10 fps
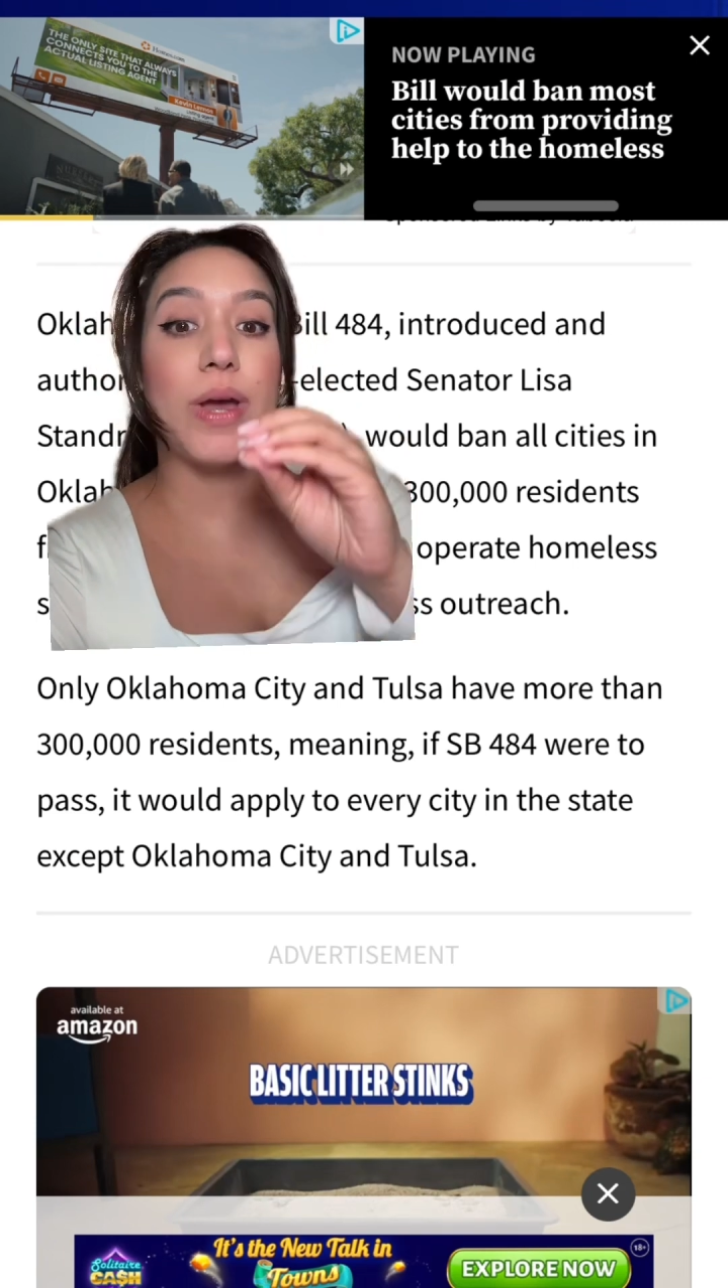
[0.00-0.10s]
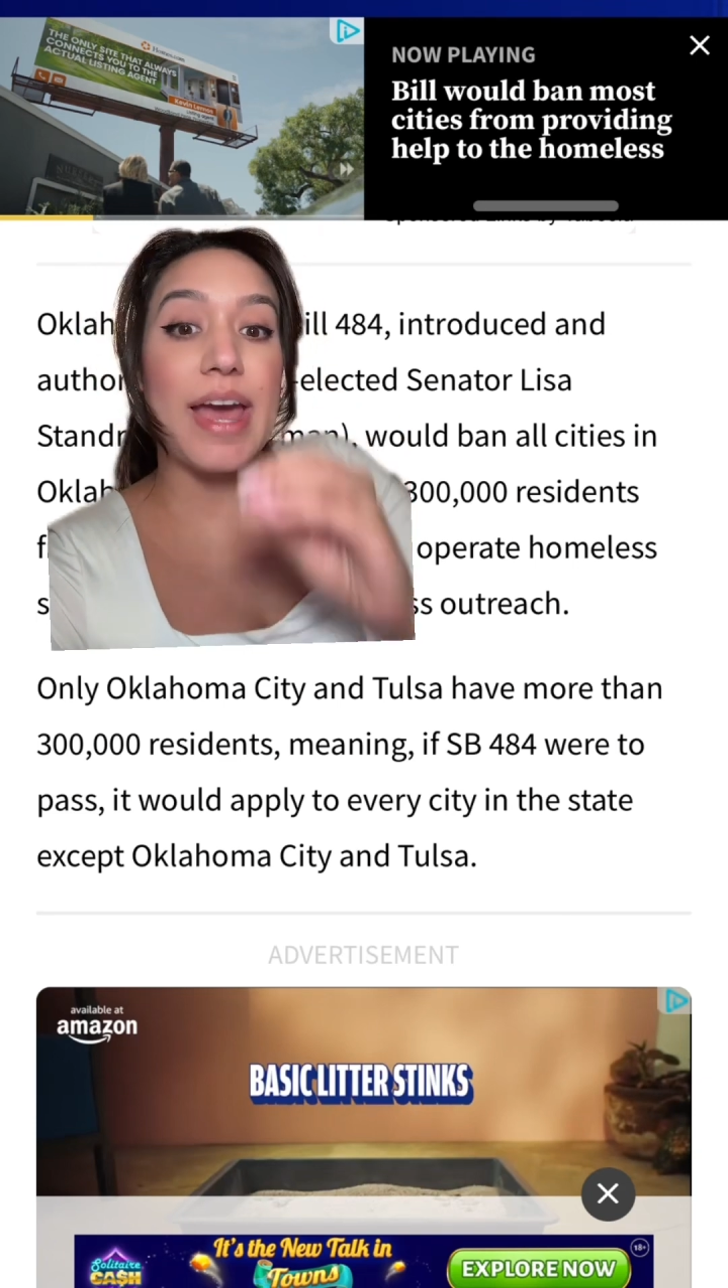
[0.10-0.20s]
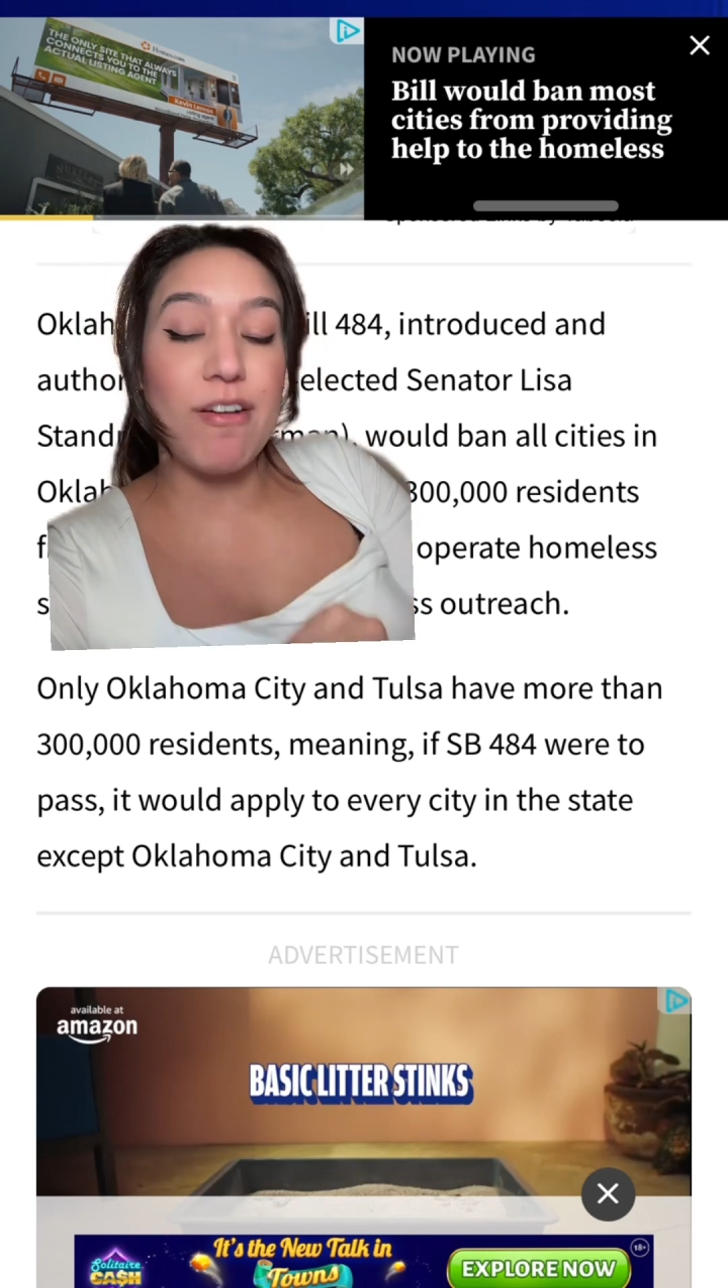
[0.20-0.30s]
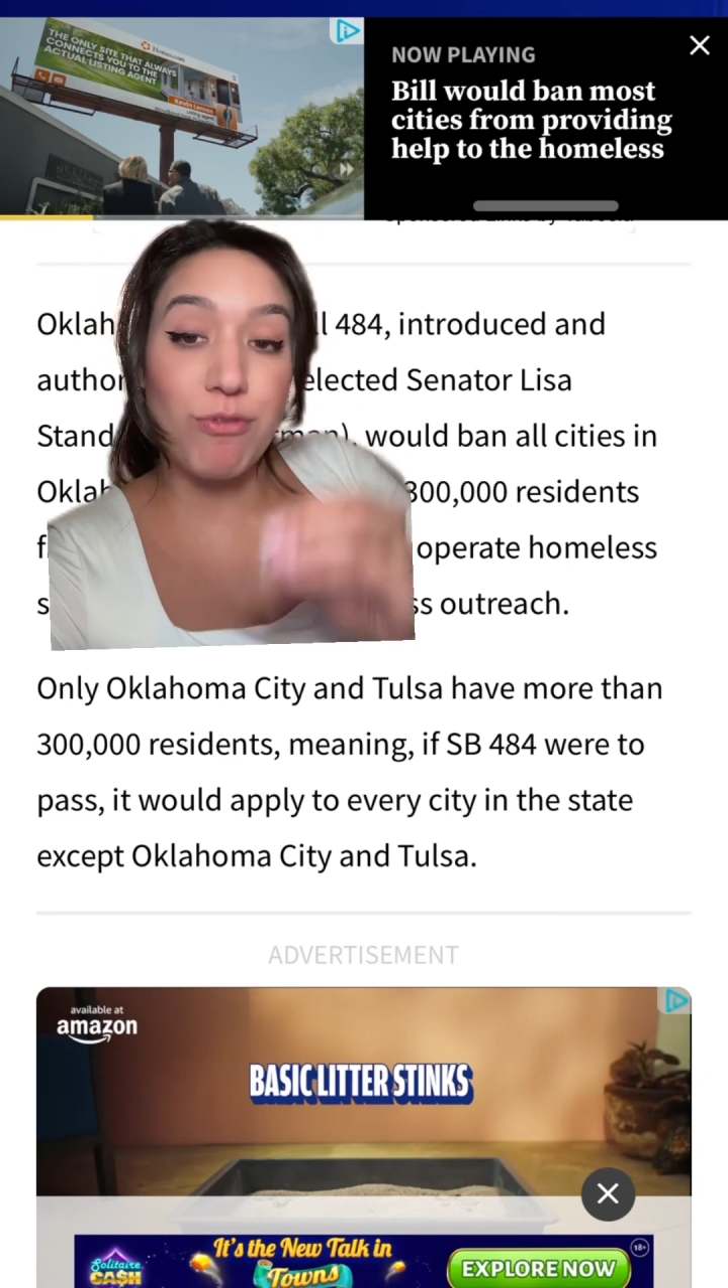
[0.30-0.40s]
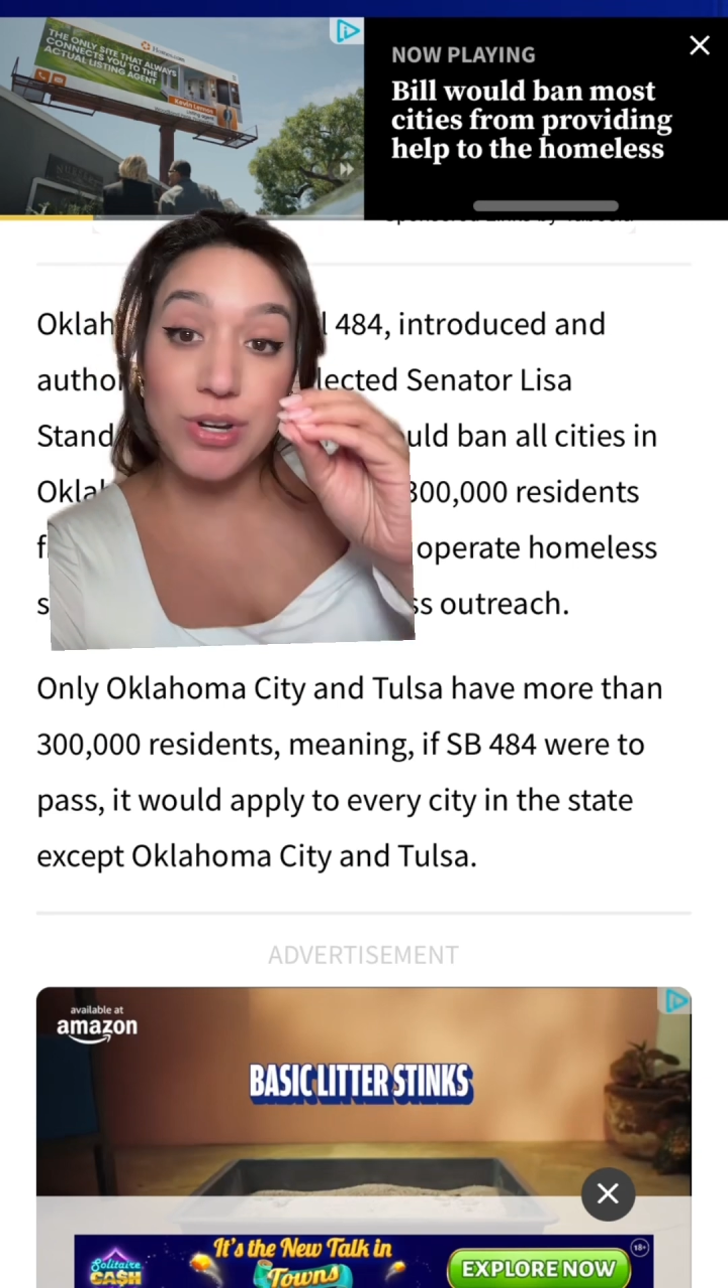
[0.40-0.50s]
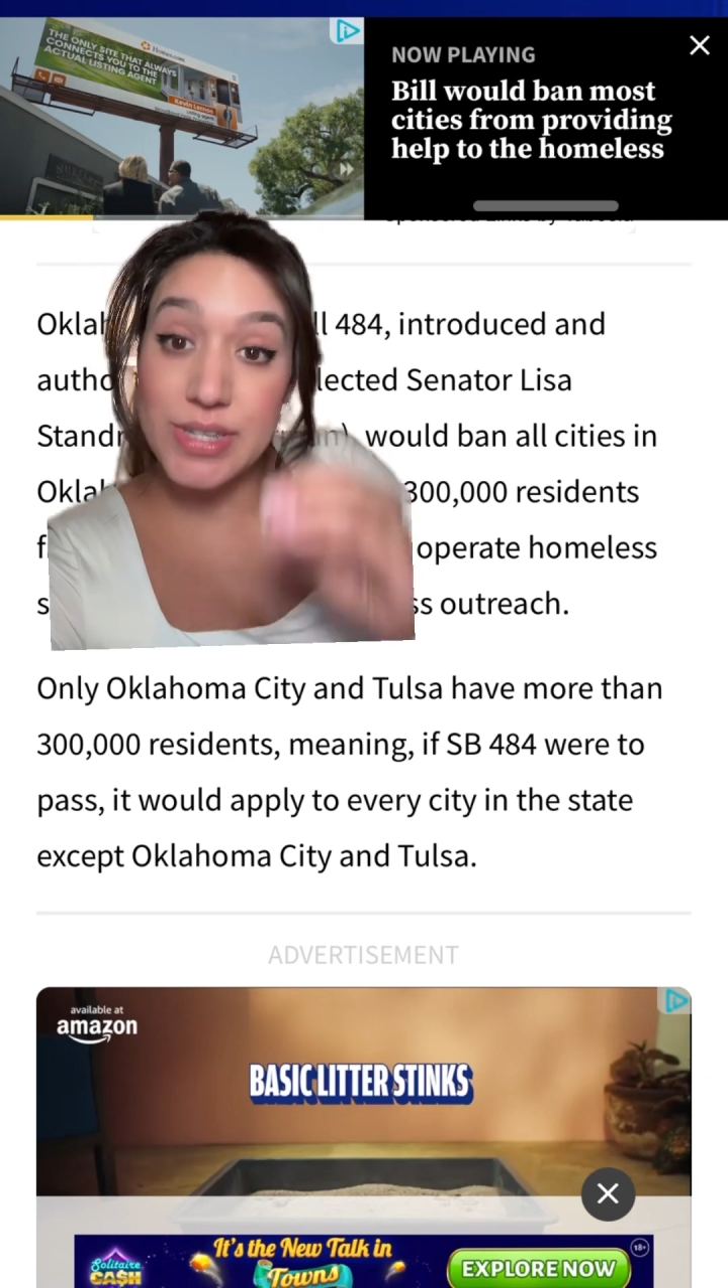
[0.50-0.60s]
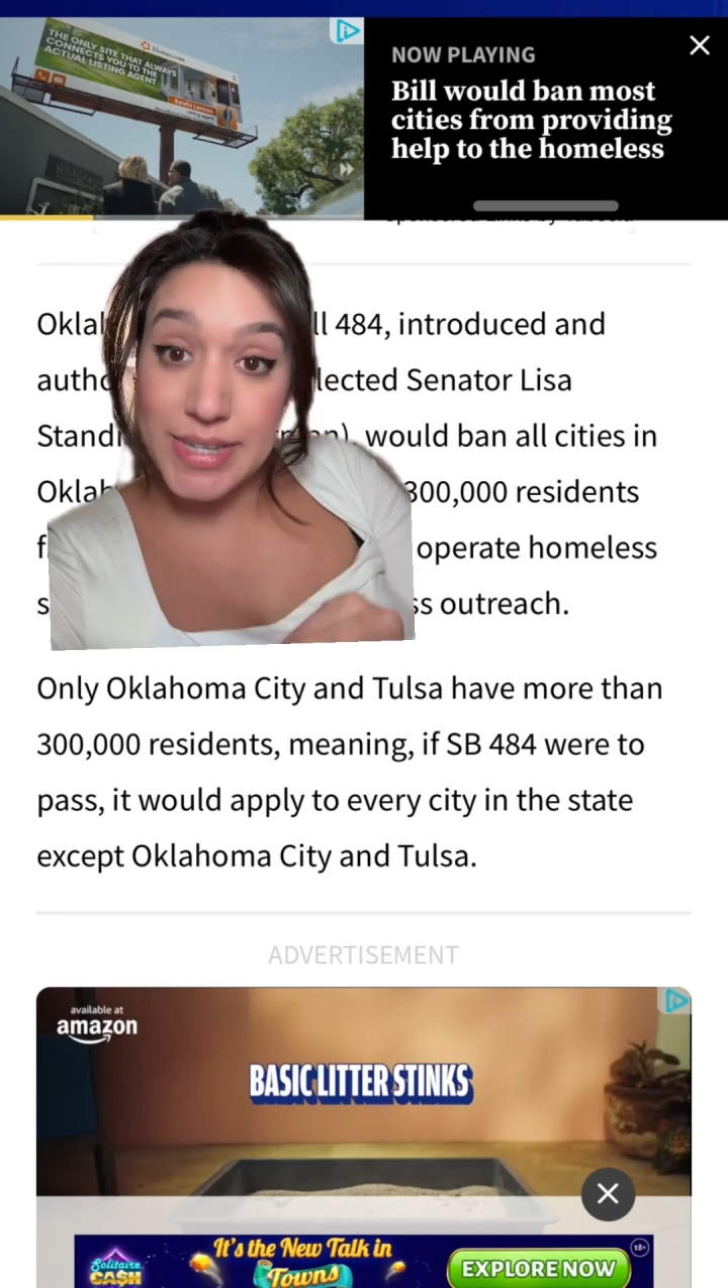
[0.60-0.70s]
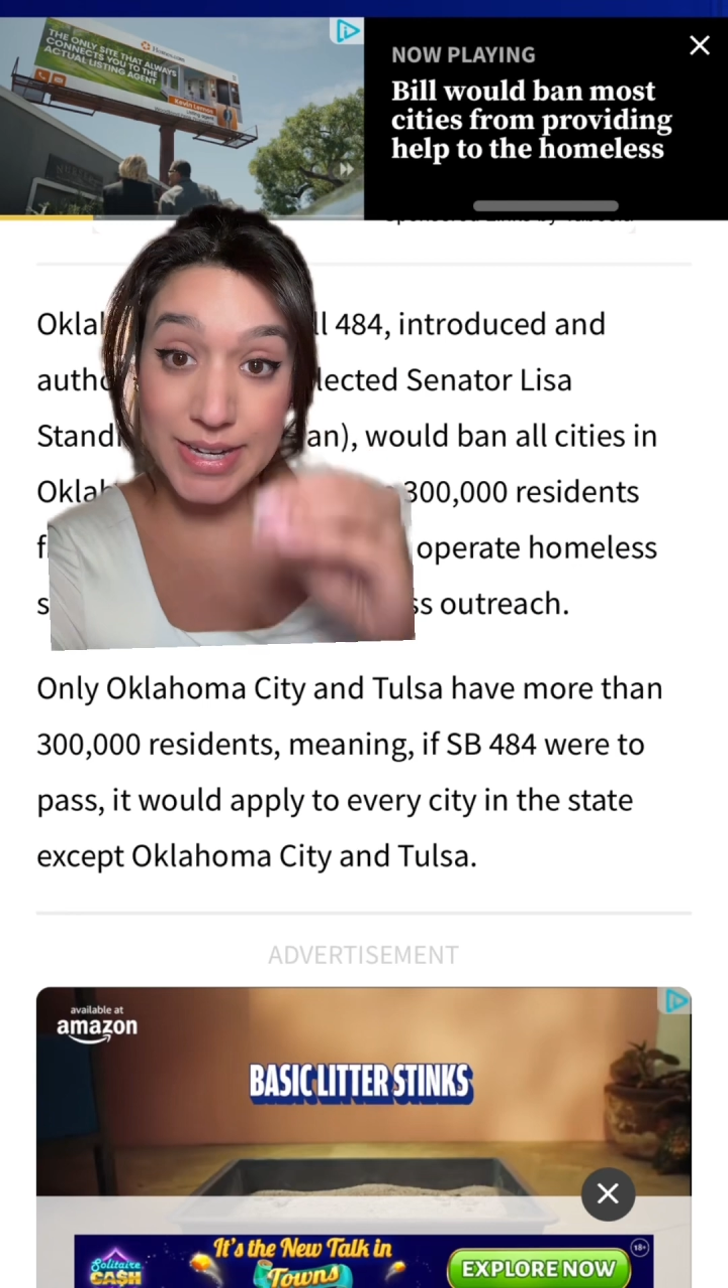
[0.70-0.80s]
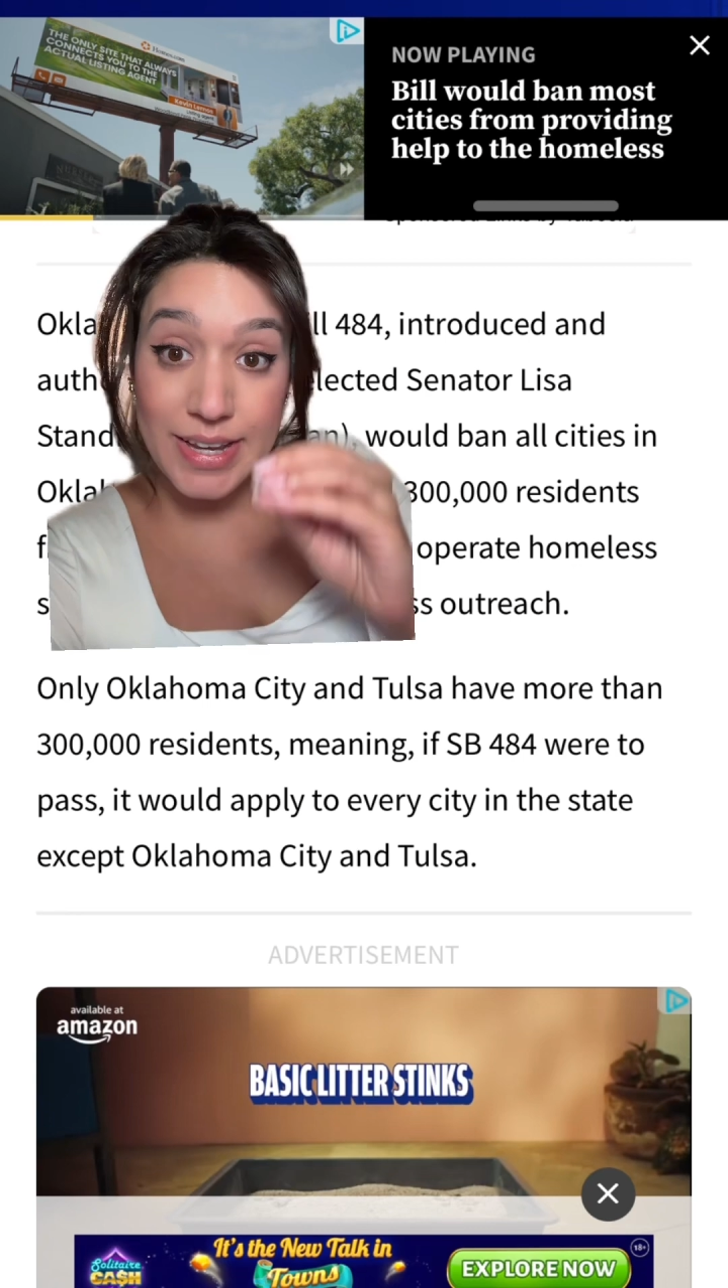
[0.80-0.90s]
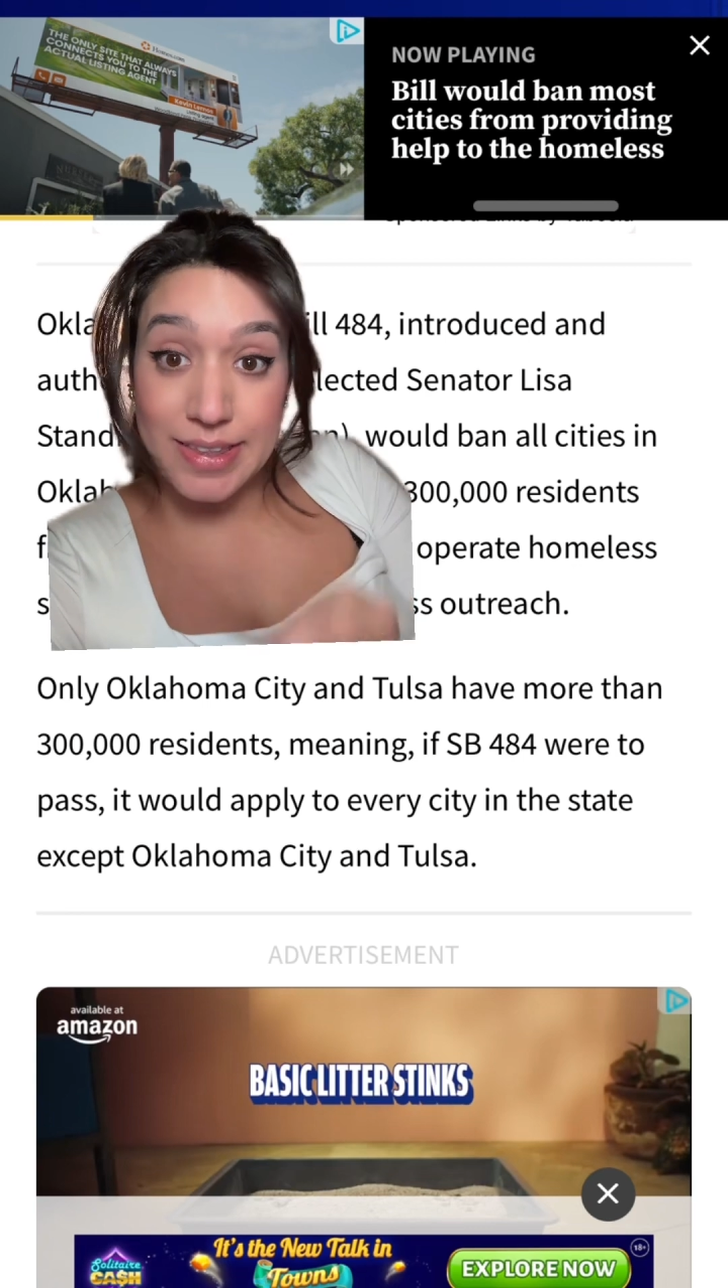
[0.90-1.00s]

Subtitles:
every city